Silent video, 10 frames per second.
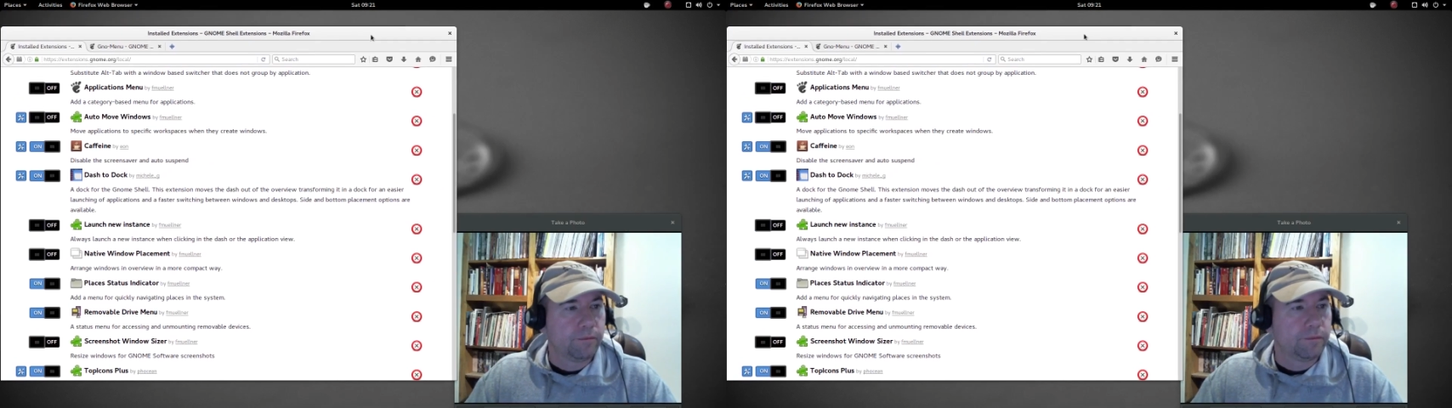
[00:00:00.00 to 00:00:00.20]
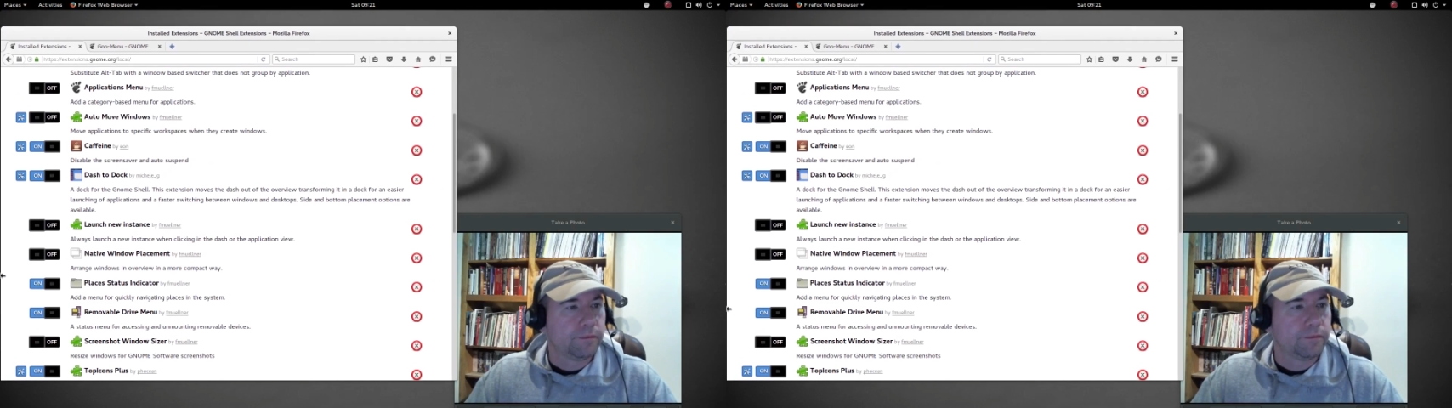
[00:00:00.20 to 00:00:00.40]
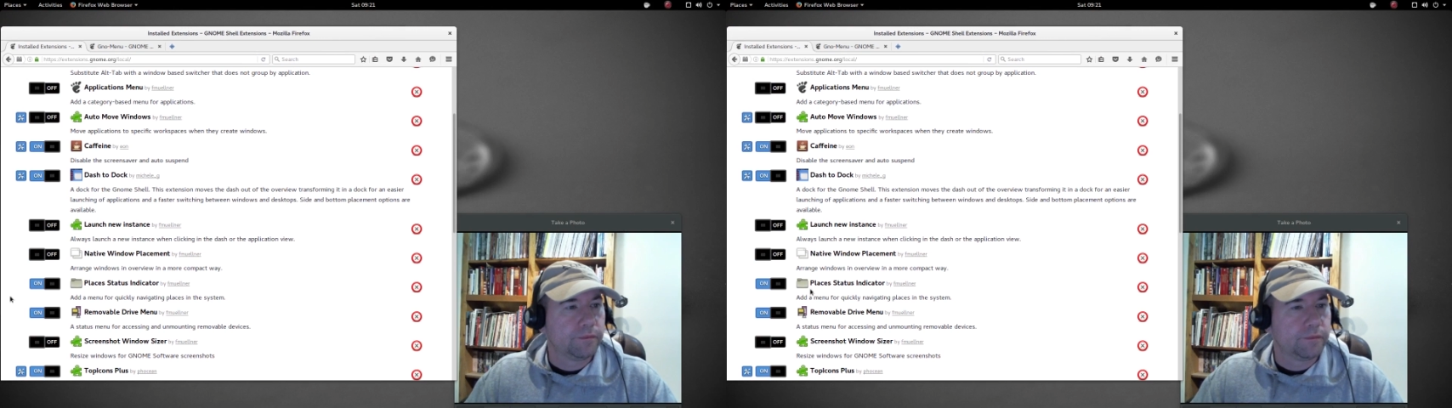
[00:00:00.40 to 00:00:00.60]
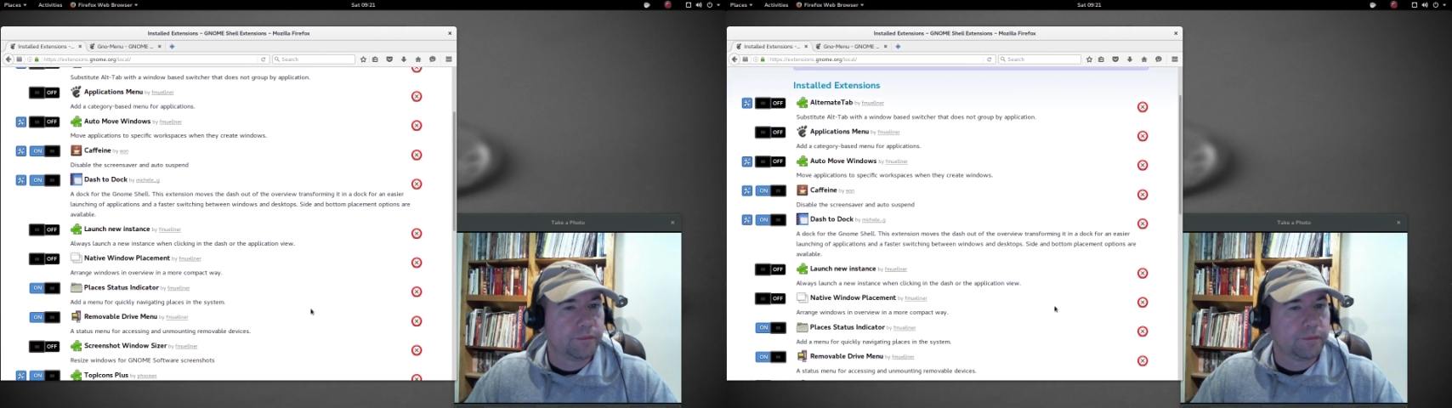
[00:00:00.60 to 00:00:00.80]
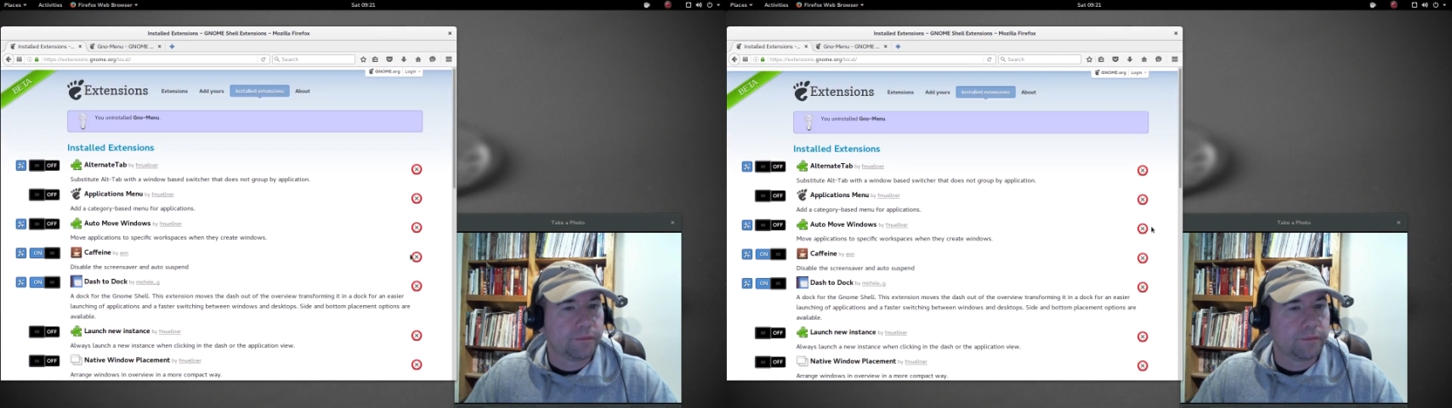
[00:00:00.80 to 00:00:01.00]

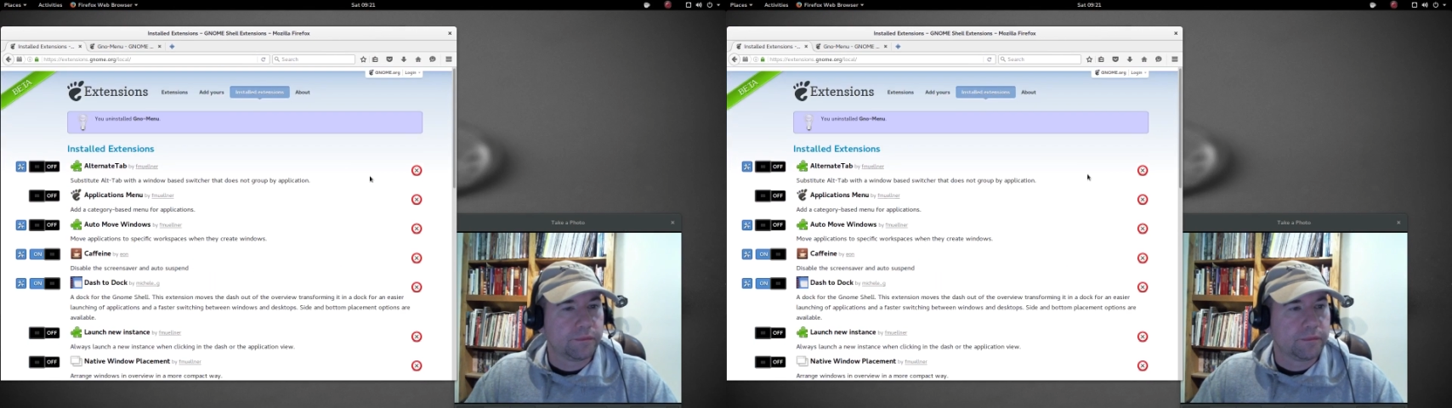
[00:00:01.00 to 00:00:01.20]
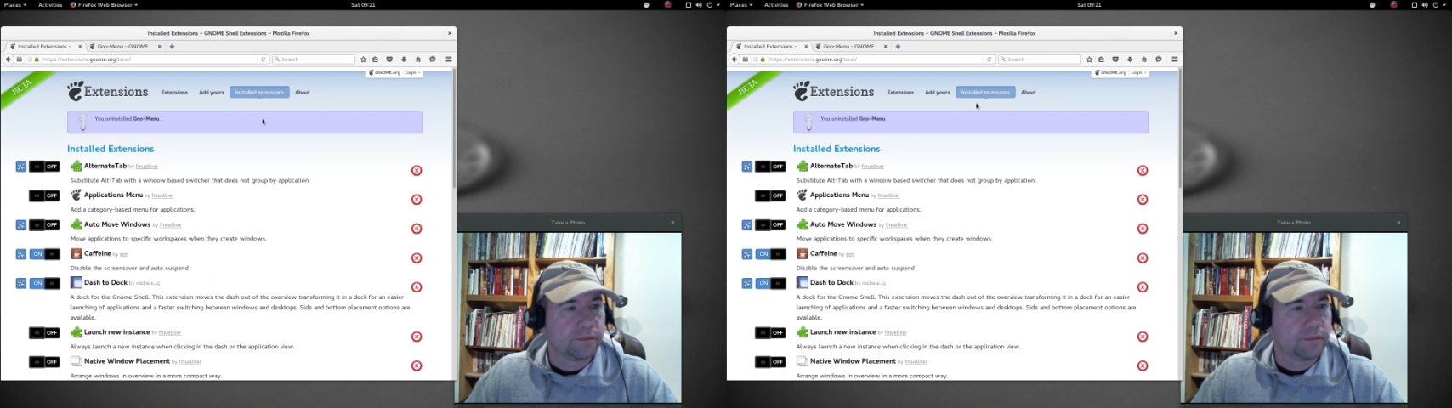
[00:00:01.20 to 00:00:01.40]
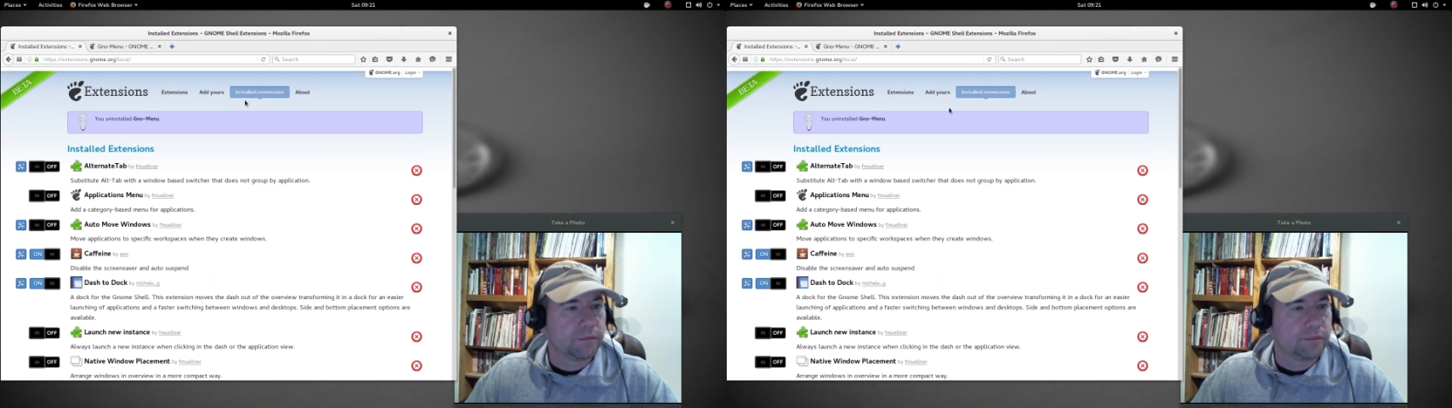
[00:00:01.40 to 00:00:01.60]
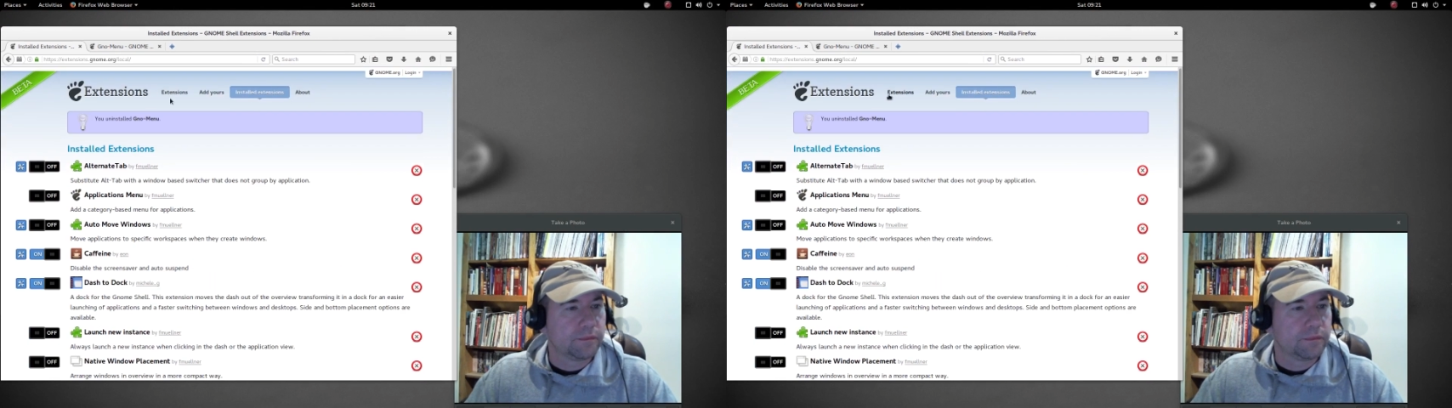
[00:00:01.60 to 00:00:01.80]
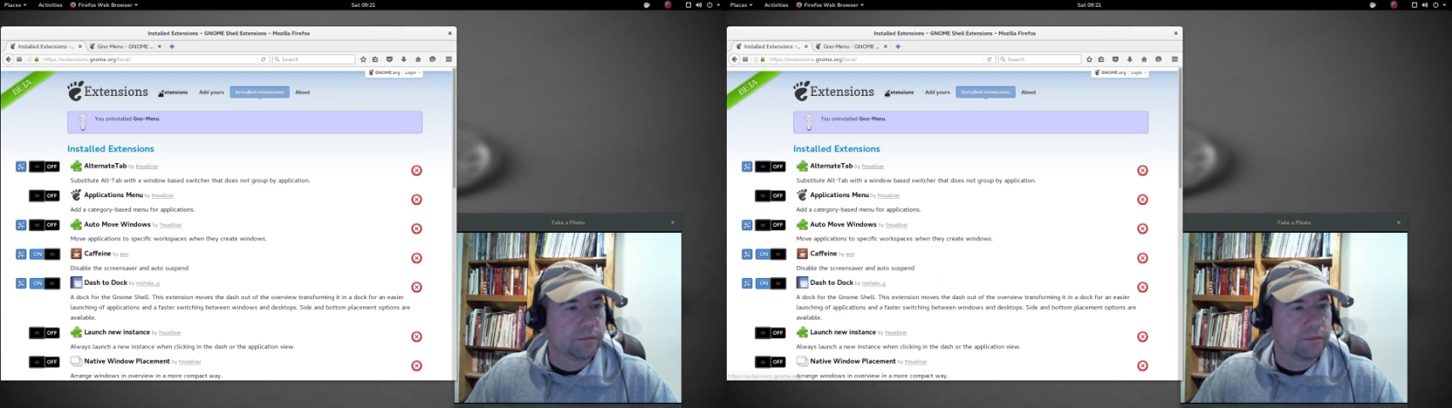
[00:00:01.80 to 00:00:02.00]

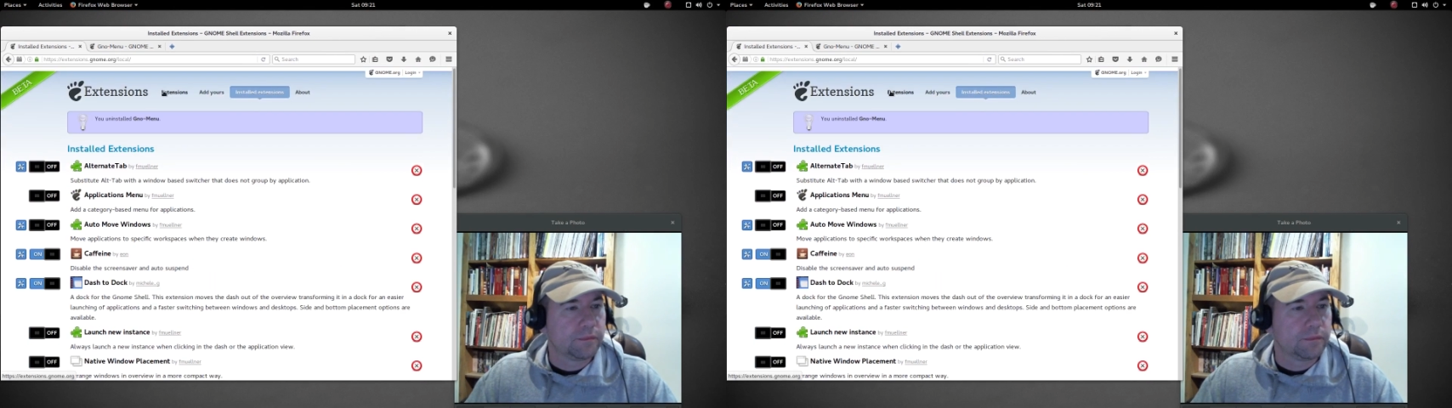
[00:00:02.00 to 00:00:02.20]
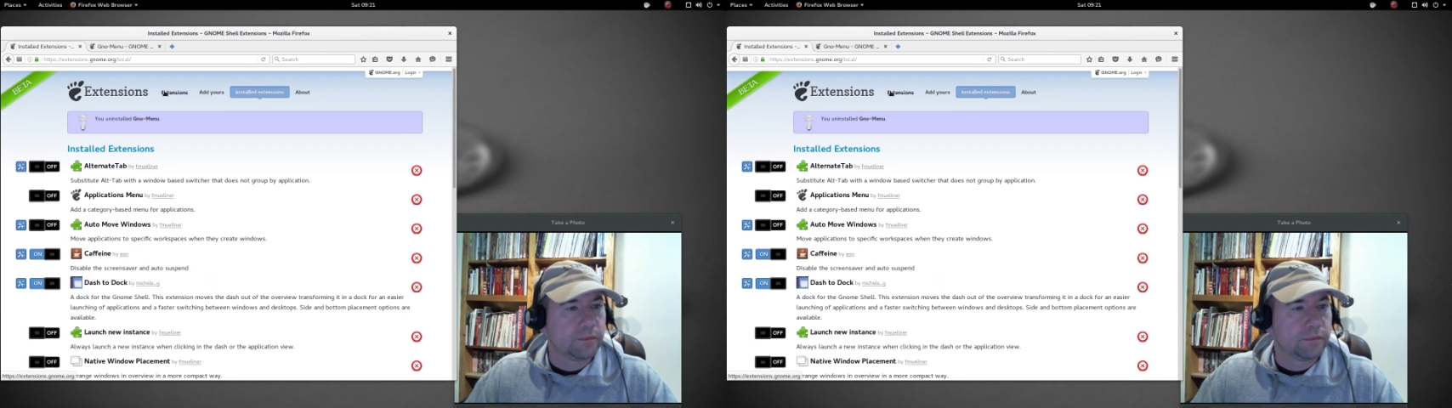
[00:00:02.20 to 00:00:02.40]
Nothing is said.